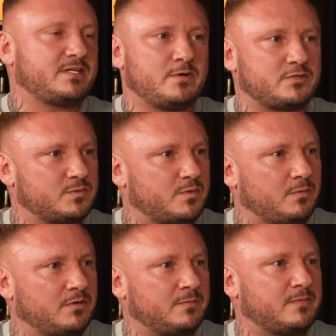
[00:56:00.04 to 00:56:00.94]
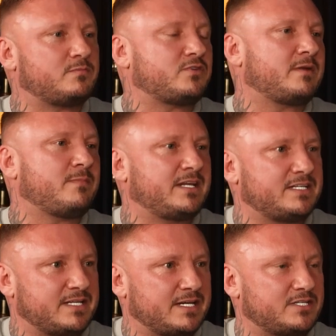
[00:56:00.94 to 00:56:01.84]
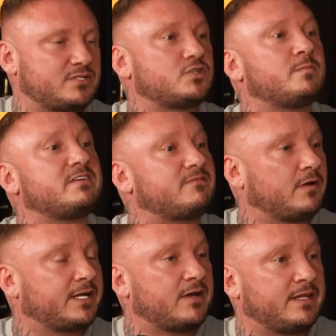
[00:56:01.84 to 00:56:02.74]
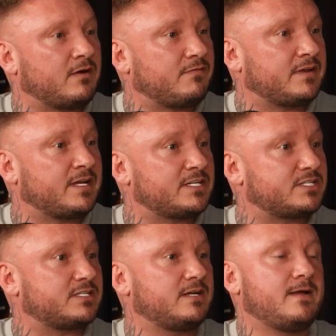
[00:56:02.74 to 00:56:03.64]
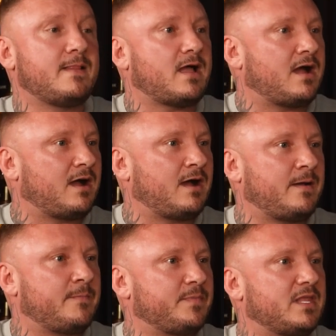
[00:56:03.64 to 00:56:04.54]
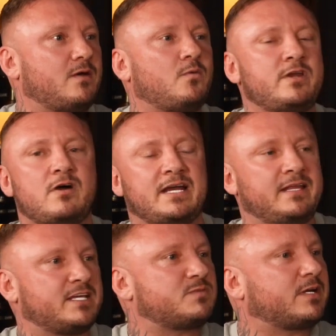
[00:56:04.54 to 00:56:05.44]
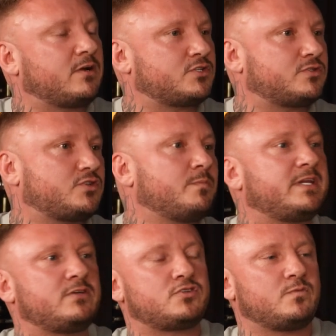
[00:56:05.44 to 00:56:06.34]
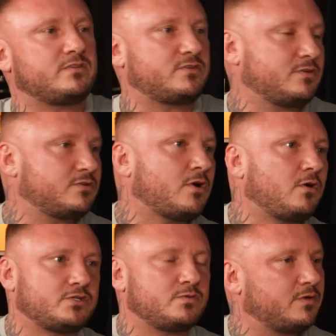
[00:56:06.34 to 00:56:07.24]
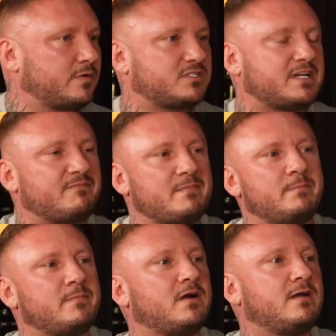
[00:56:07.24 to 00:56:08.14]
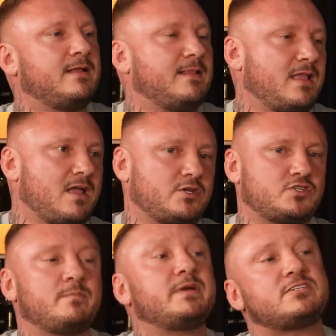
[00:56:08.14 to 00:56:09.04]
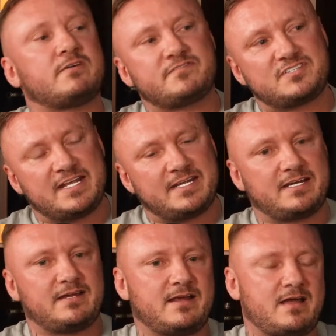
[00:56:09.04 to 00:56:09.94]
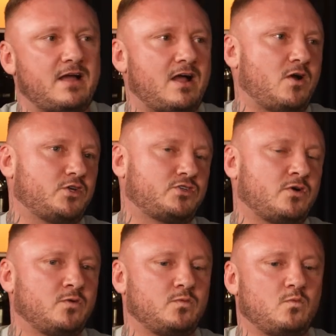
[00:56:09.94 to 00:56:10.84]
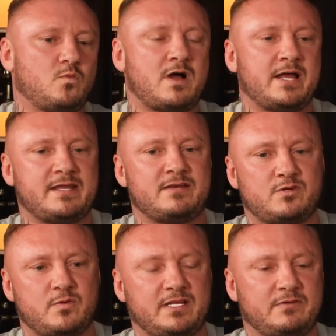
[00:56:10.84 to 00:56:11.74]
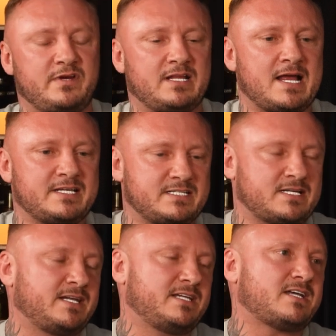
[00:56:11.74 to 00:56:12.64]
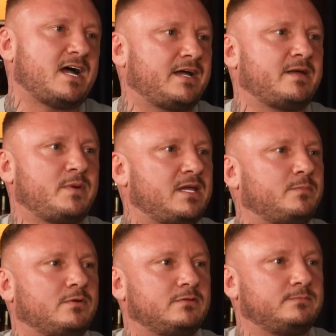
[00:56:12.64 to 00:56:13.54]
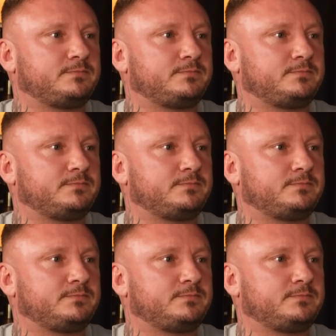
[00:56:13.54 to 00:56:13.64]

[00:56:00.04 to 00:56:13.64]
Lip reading: person's problem. I'm trying to manage this. Somebody's falling out in the office. We're not getting this because somebody doesn't want to talk to another staff member. Somebody's off sick. So what I then quickly realise is I need to hire people,